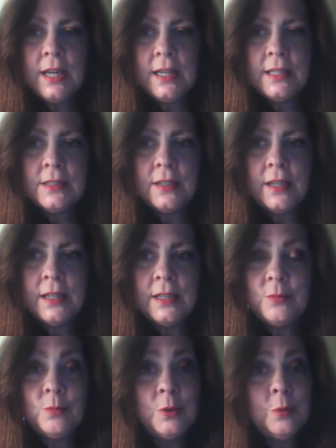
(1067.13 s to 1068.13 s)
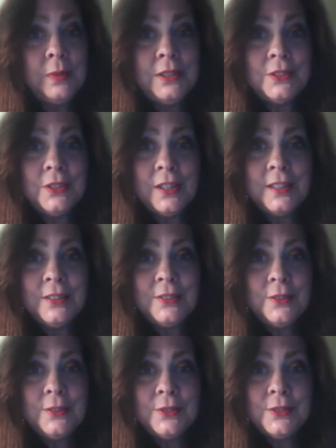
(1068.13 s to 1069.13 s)
and I will be talking
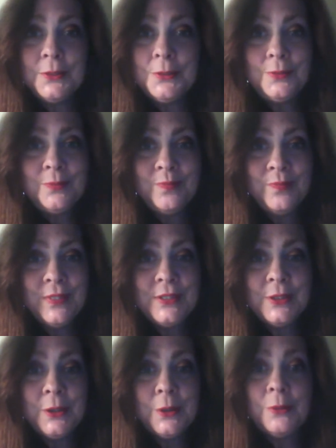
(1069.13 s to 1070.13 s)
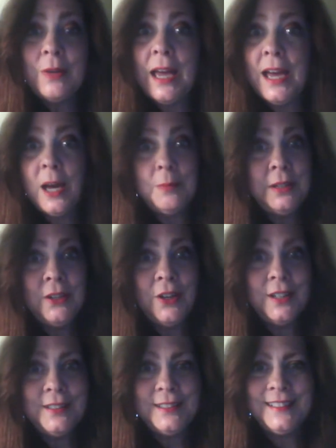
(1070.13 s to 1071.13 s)
to you soon. So happy
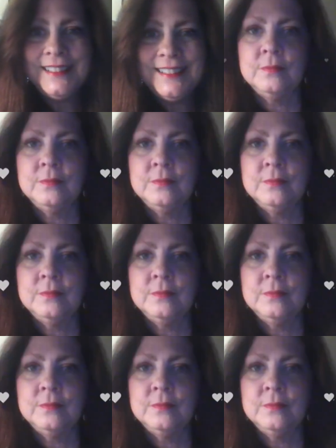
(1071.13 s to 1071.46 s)
haunting.